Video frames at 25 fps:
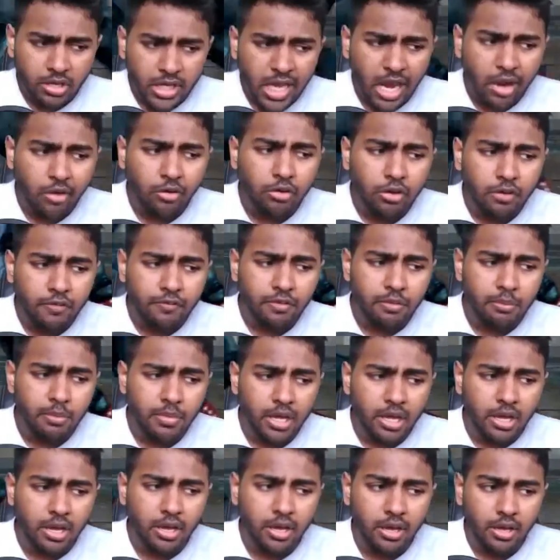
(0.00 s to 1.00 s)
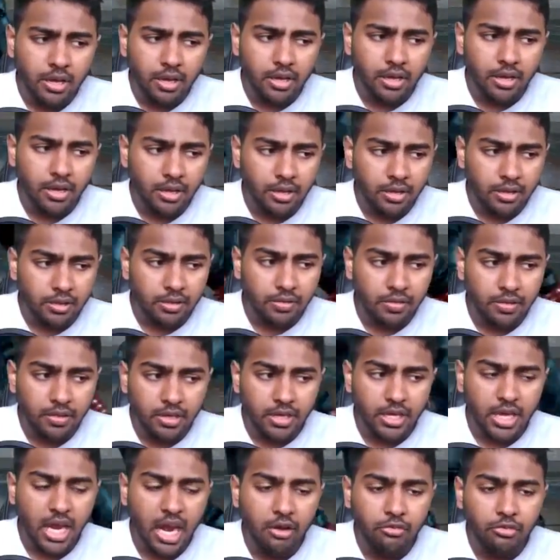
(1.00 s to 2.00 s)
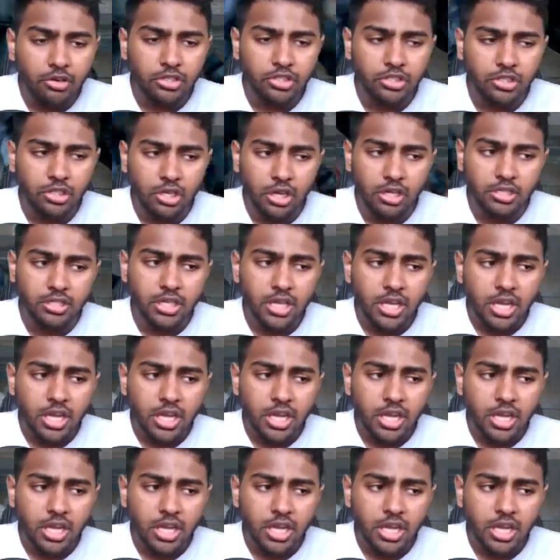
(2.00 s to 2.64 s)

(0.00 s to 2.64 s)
carrying on from the Harrier stance,